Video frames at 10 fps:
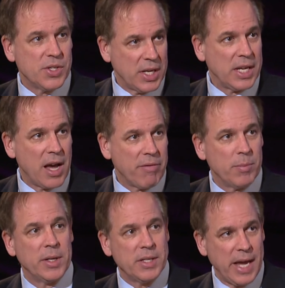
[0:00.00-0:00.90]
city
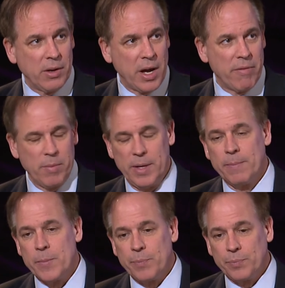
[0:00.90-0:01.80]
government, town government.
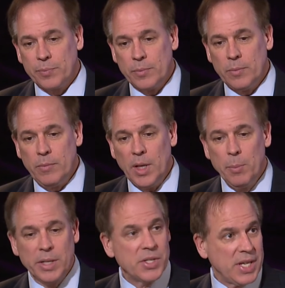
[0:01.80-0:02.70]

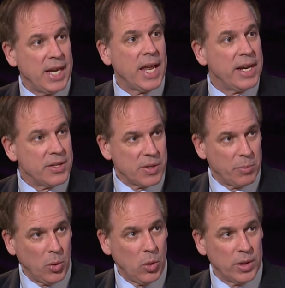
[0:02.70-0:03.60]
But state aid is
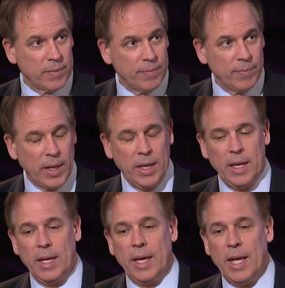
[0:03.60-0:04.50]
important.
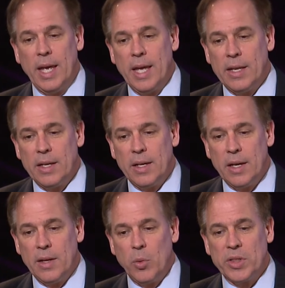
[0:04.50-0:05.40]
And
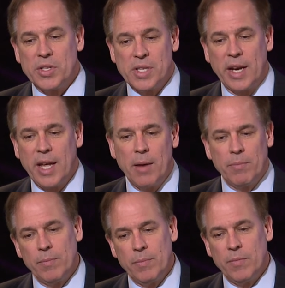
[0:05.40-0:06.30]
uh, what the study I
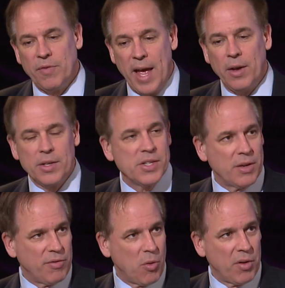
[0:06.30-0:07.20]
found is
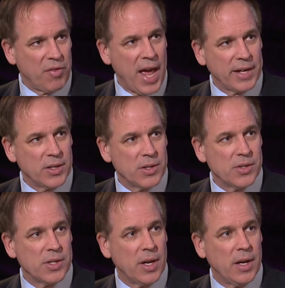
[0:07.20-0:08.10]
that four
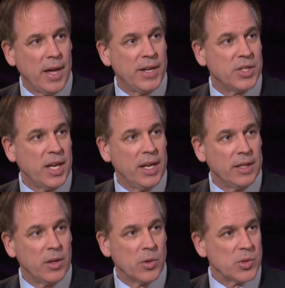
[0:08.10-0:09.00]
factors, uh,
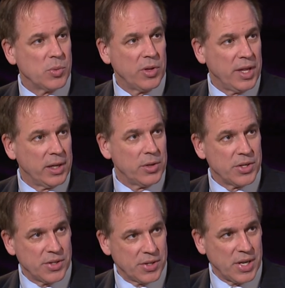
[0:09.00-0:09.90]
educating those with
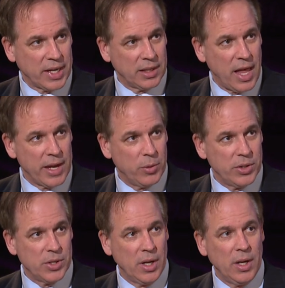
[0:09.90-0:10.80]
English as a second
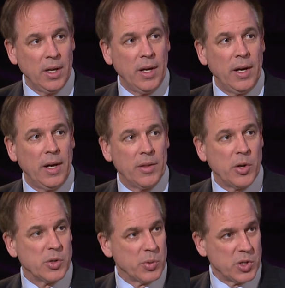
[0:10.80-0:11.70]
language, uh,
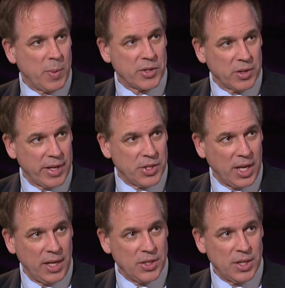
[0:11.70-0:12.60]
those with special
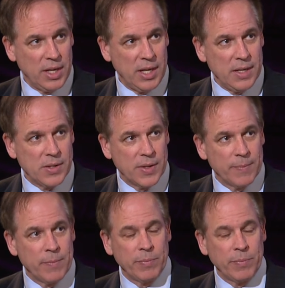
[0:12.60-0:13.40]
education needs,